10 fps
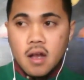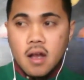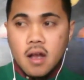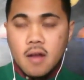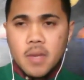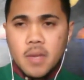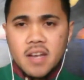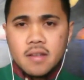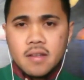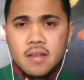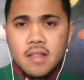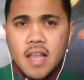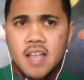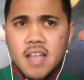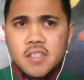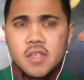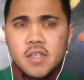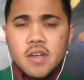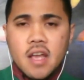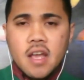But last year
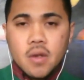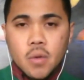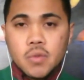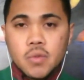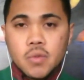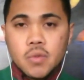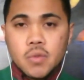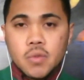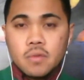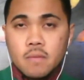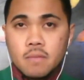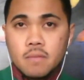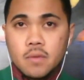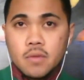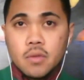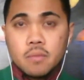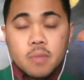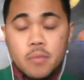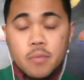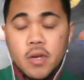I had a host
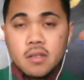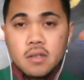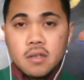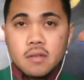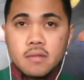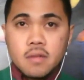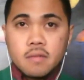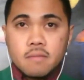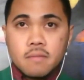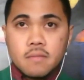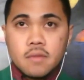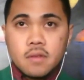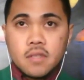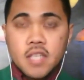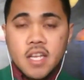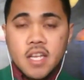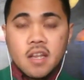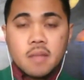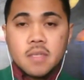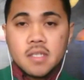prepare the
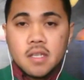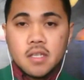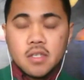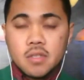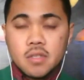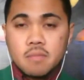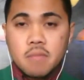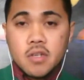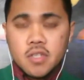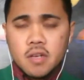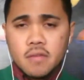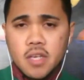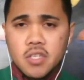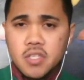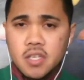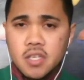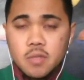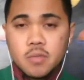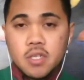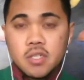1099 miscellaneous by herself, and she said it
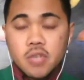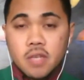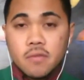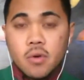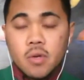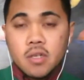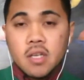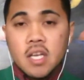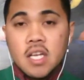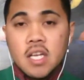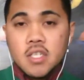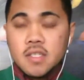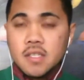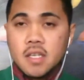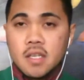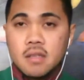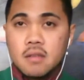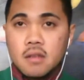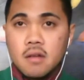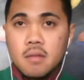was pretty straightforward. She just needed
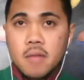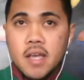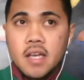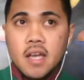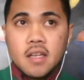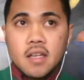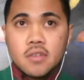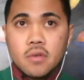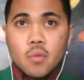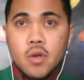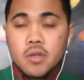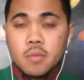my guidance on where